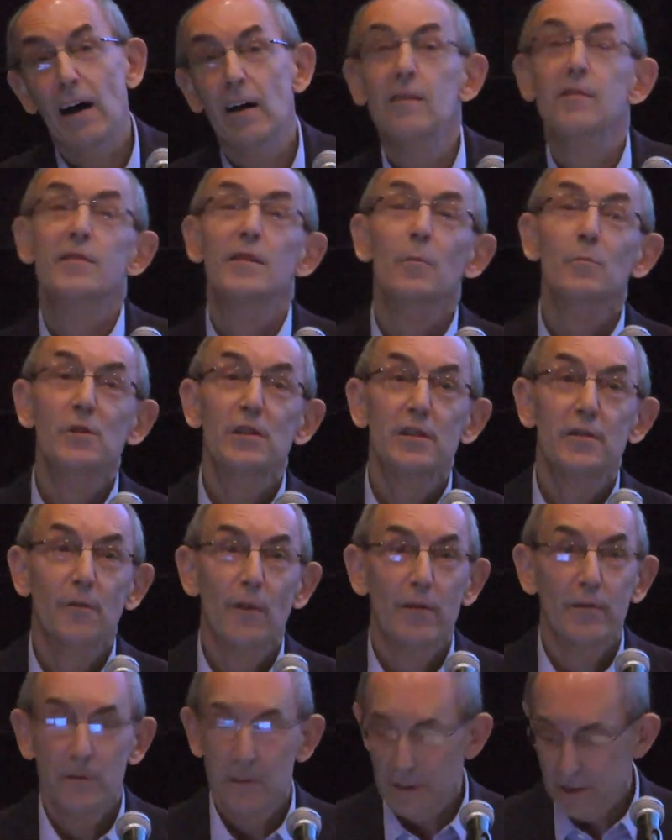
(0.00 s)
Subjects for
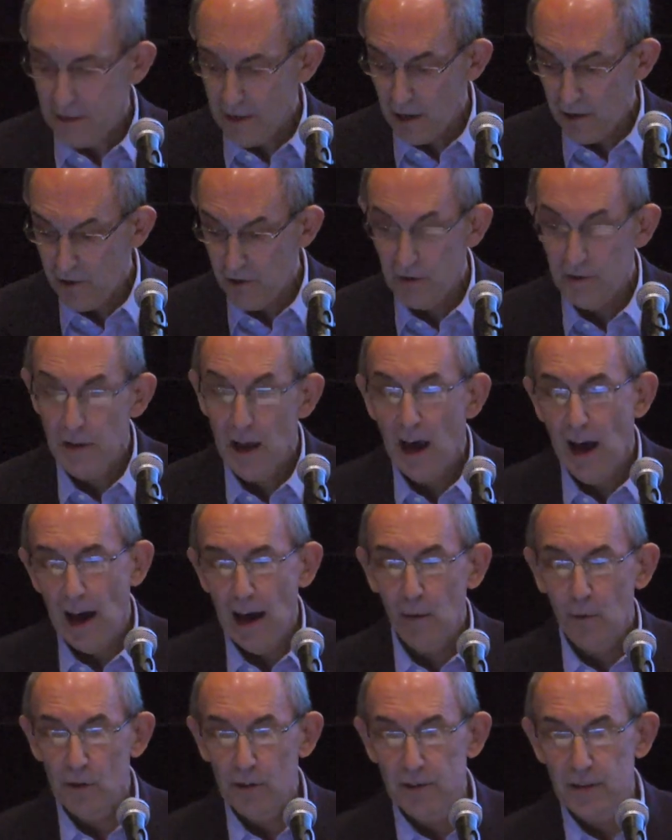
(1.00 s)
other discussions.
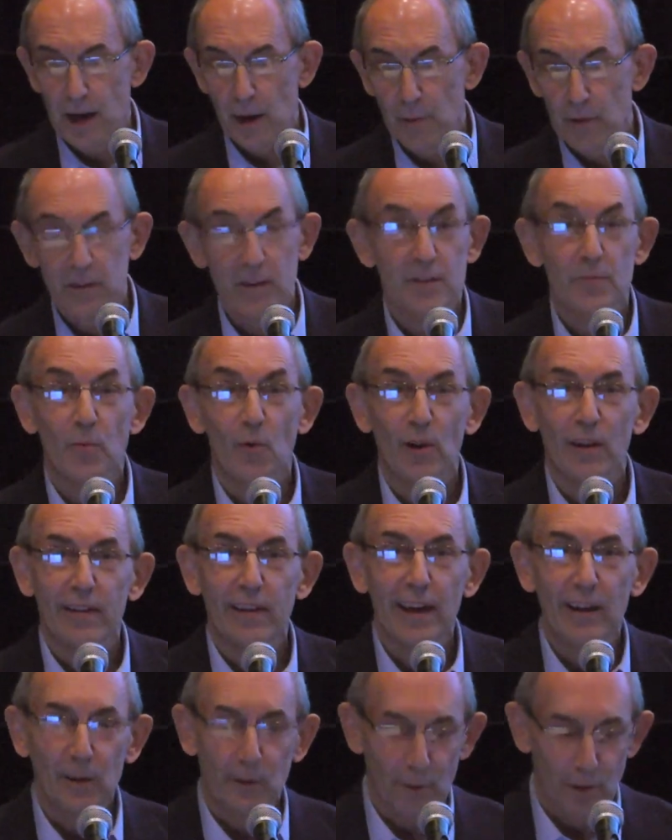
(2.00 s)
I will stop at this point.
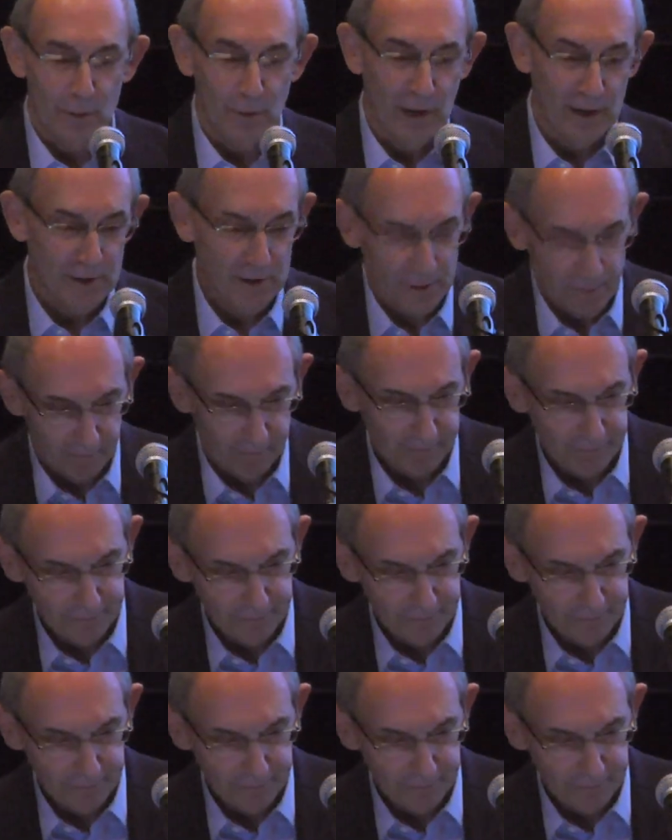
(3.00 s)
Thank you very much.